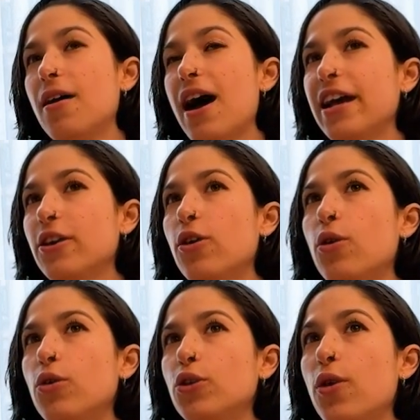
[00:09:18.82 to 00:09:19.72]
I
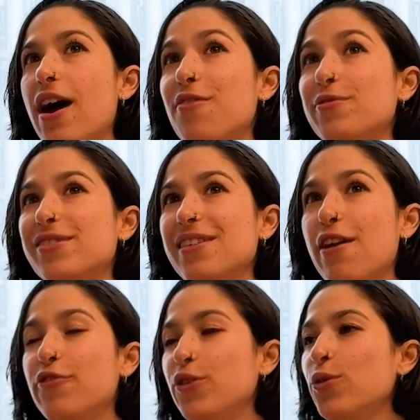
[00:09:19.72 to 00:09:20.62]
know you have a
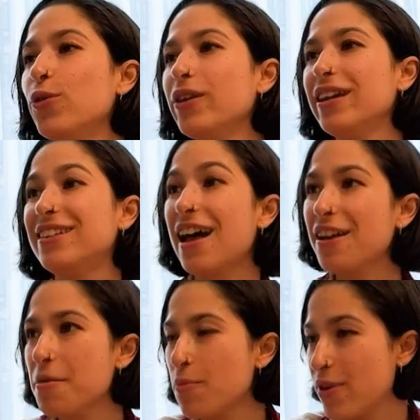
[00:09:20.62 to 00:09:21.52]
few
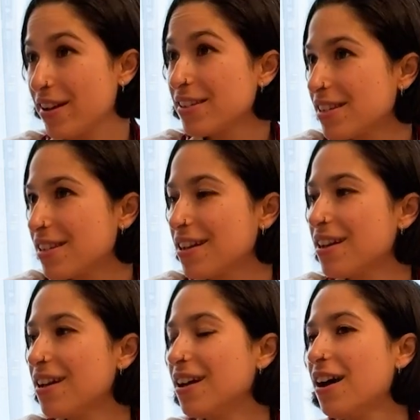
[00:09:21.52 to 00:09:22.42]
Italian brands,
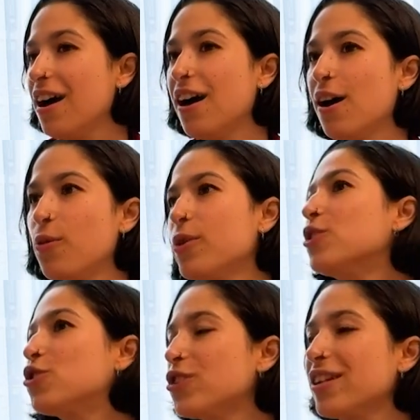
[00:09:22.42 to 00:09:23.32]

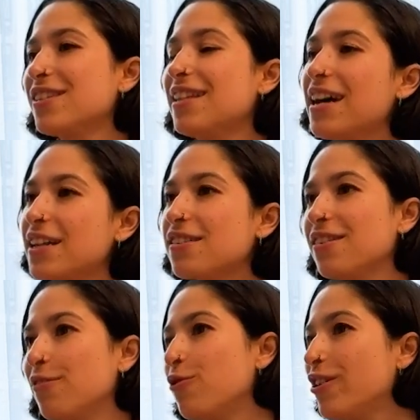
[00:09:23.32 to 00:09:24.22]
which is nice
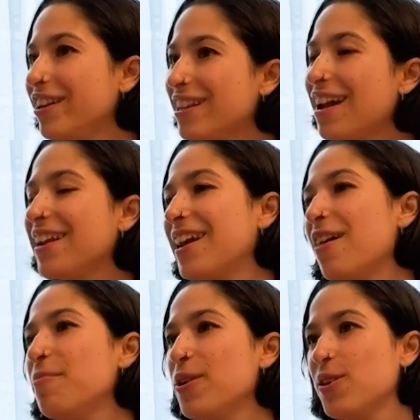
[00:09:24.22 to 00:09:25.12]
for an Italian
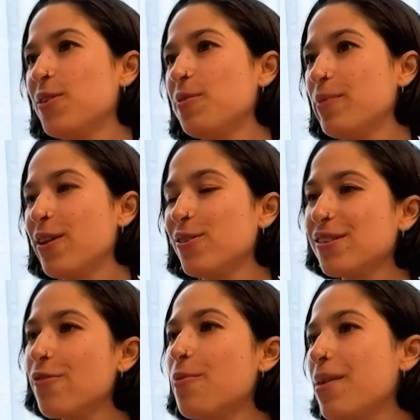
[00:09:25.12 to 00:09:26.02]
coming here because
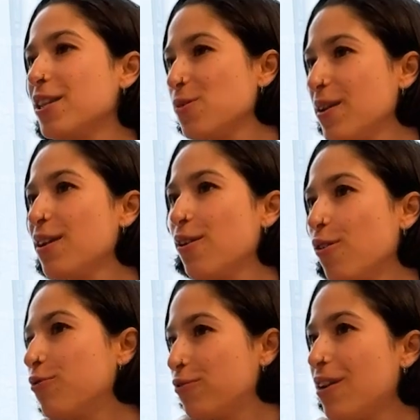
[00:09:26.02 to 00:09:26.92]
it reminds me
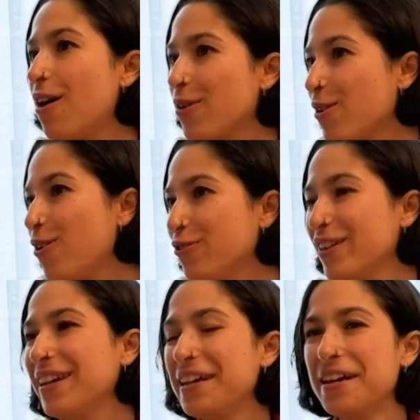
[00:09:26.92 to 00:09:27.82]
of our
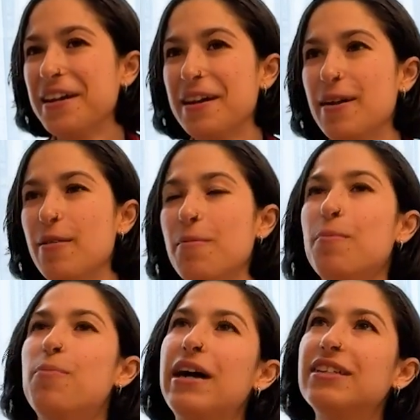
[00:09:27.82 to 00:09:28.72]
coffee.
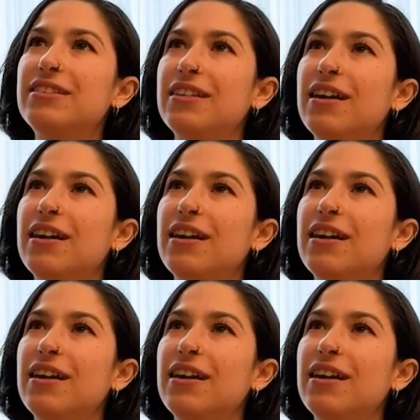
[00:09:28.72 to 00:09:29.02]
But